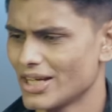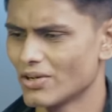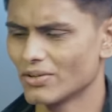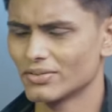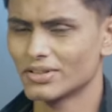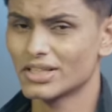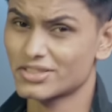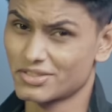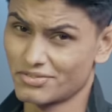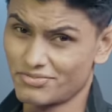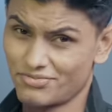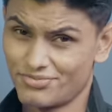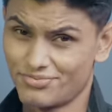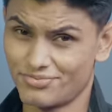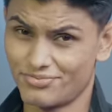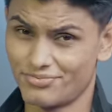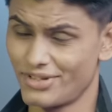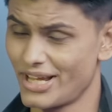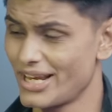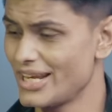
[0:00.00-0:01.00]
I got this
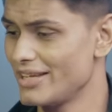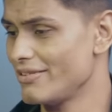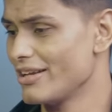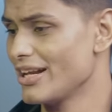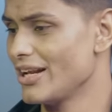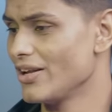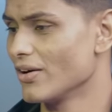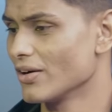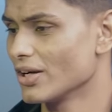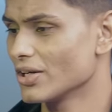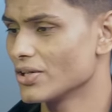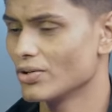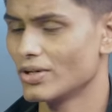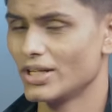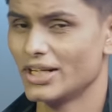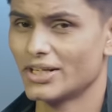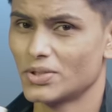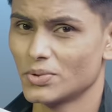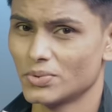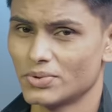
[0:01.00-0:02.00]
very long ago,
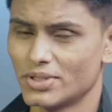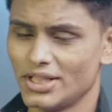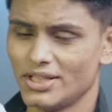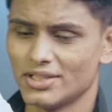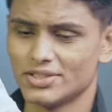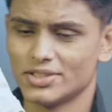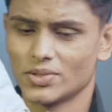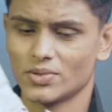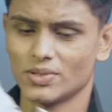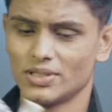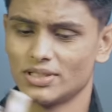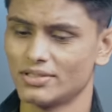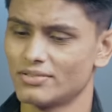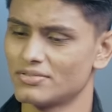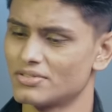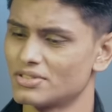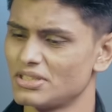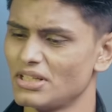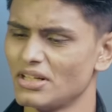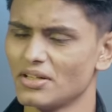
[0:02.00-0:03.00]
like 2-3 years ago, and
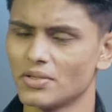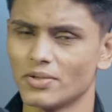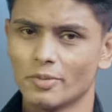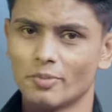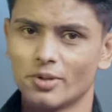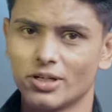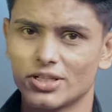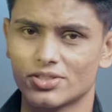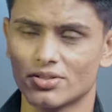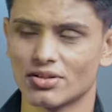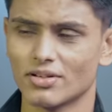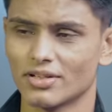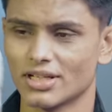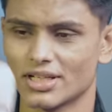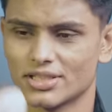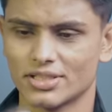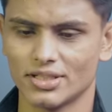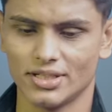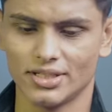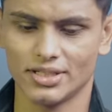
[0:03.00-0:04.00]
still going pretty strong
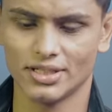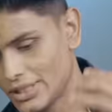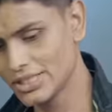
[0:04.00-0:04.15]
actually.